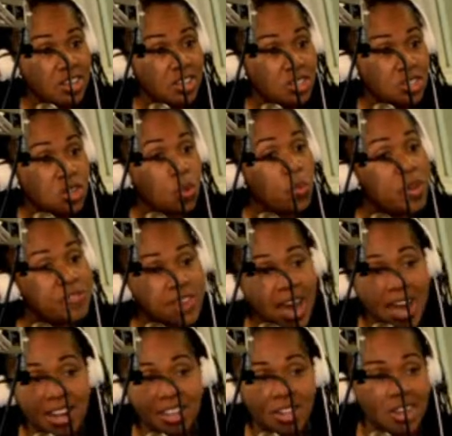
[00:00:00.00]
So we've
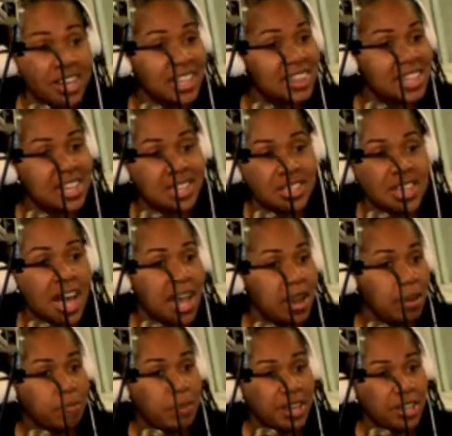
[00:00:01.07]
got to look at the
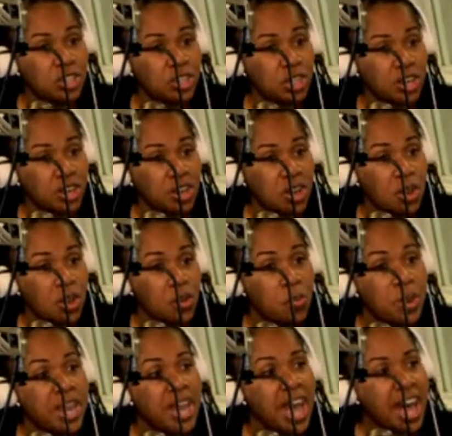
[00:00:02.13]
entire picture.
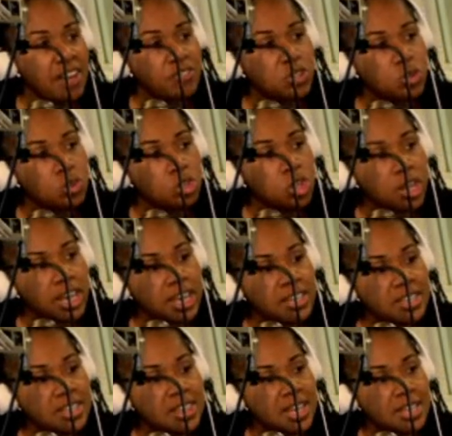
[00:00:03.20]
We have to look
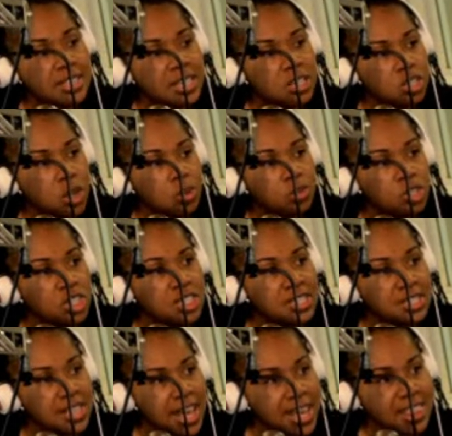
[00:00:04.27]
into things and don't
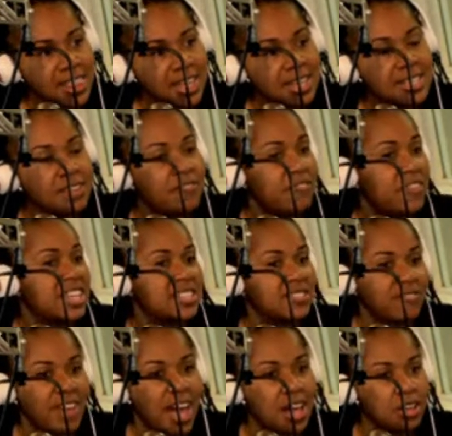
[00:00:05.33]
just take things at face
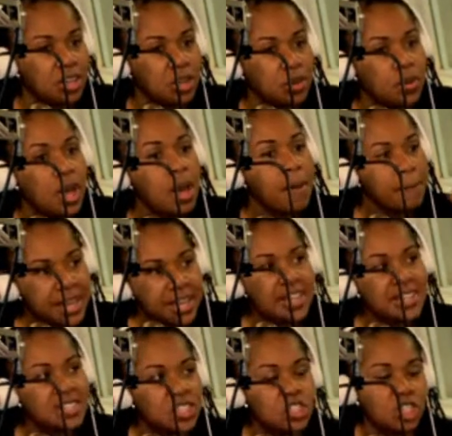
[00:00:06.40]
value
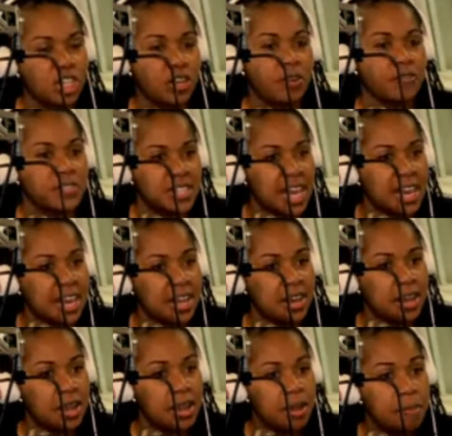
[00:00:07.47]
because the sheriff said it.
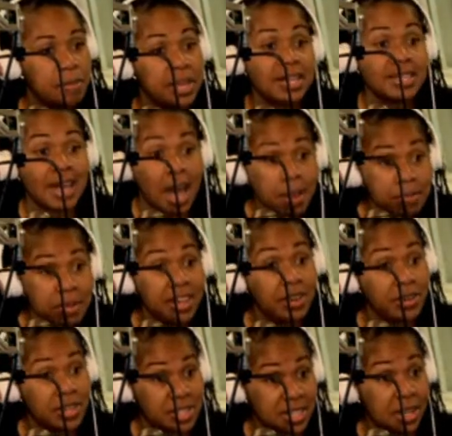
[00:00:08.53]
Because I'm
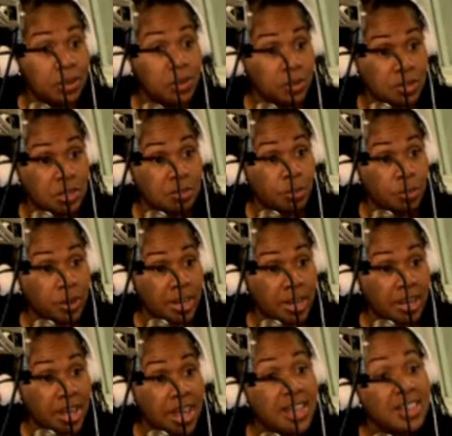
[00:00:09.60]
here to tell you this morning
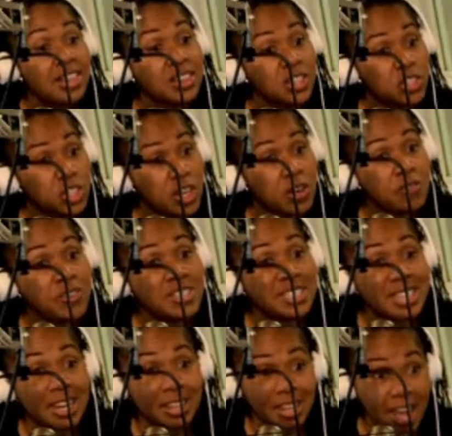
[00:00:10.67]
that the sheriff has
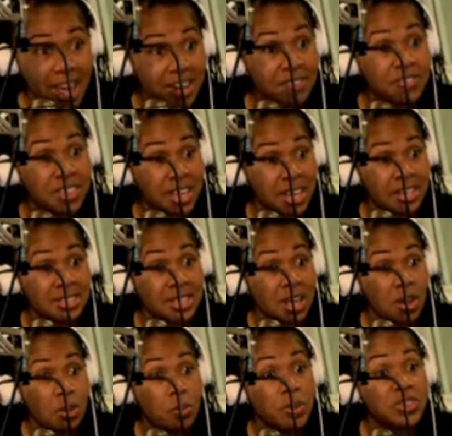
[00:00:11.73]
said a lot of things
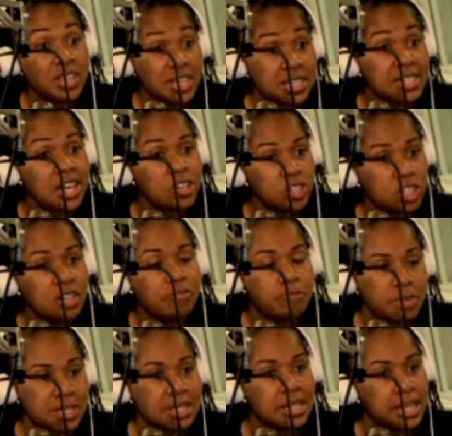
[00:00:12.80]
with the intention of
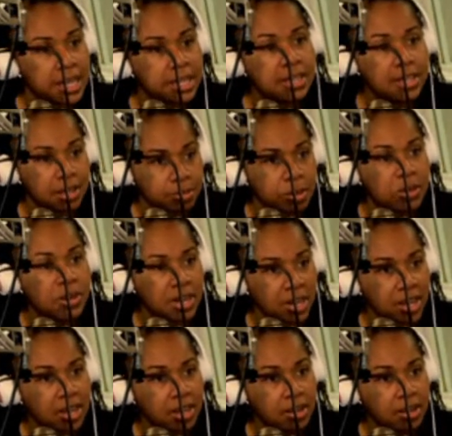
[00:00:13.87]
misleading the community.